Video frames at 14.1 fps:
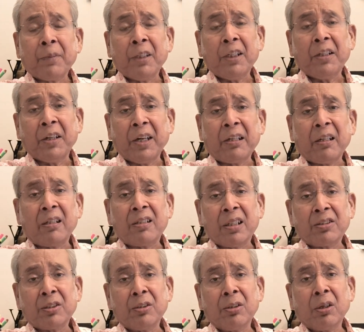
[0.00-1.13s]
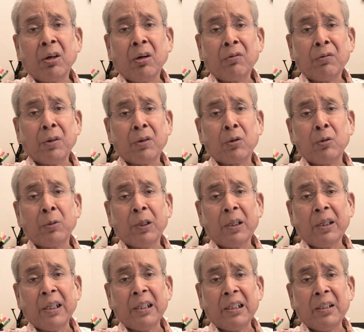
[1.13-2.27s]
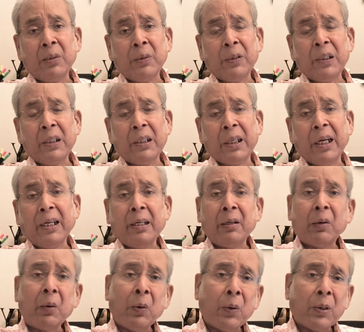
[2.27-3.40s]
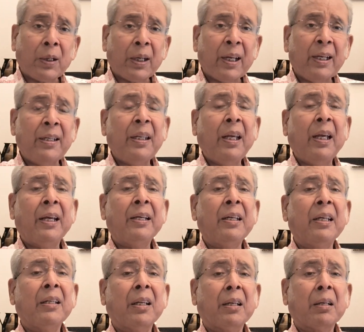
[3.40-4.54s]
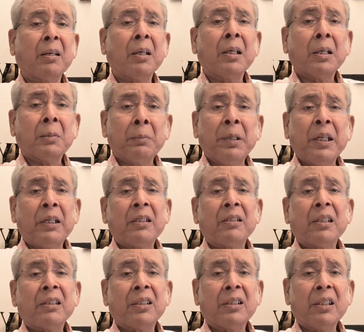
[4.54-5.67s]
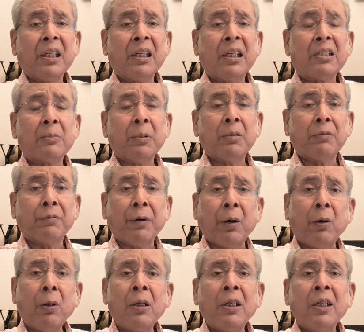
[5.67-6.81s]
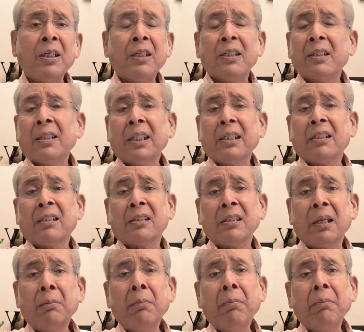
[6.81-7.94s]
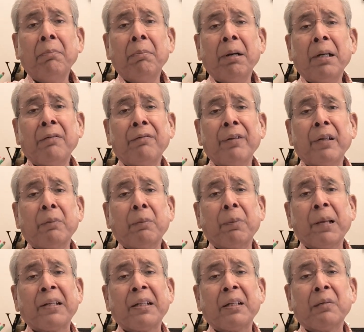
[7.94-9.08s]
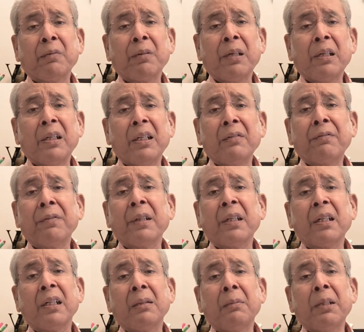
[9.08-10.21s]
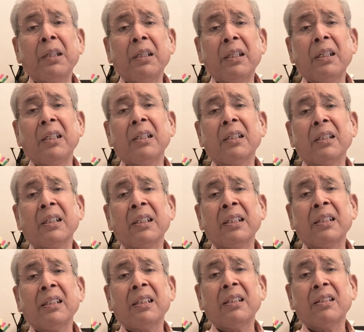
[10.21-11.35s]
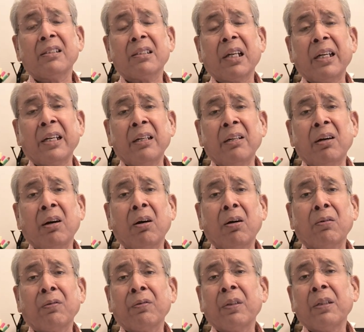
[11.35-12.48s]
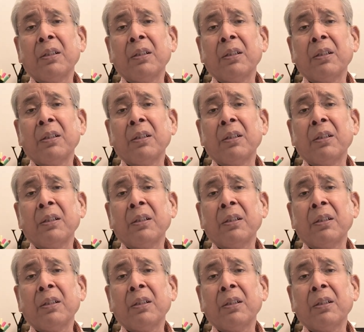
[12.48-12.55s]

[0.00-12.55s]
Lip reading: the Great Recession of October 1929 or any other big recession, it has been found that some malefic planet will definitely be there in the sign of